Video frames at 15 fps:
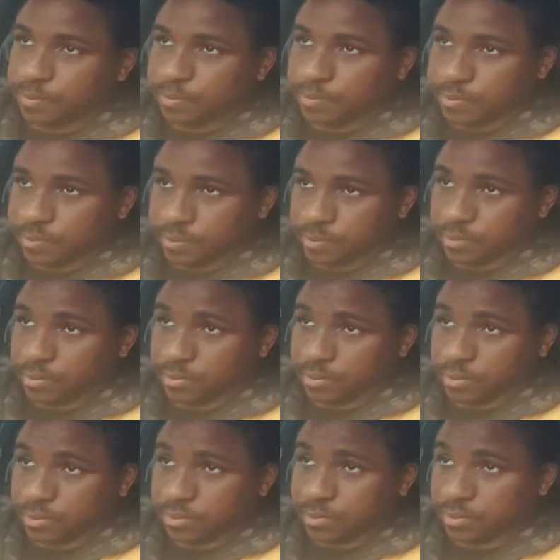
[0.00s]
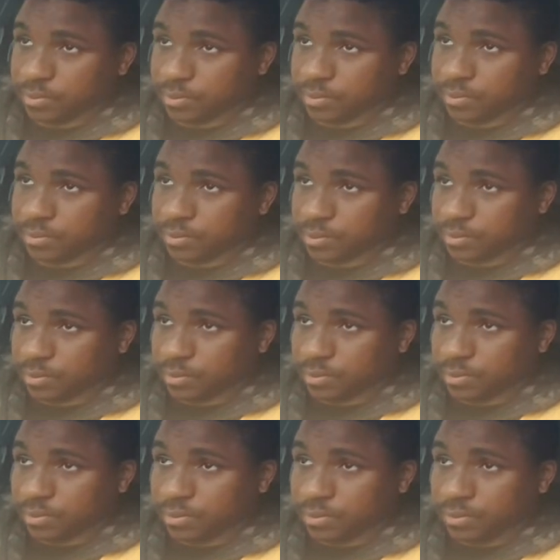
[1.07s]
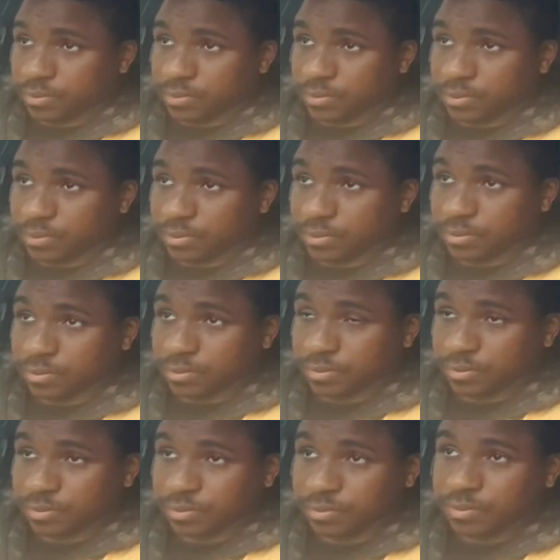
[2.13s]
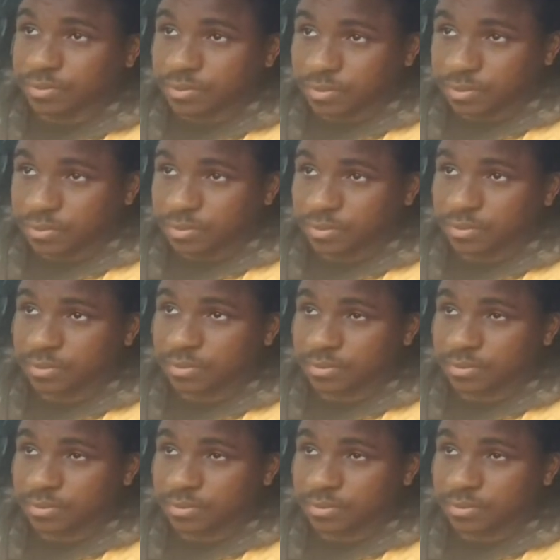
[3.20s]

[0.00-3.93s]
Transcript: This person isn't speaking.